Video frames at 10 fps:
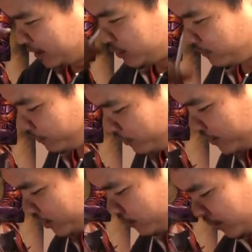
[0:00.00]
So for
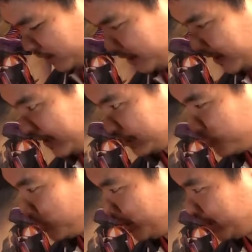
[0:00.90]
this one, it
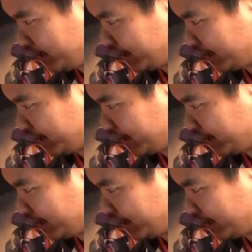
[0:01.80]
actually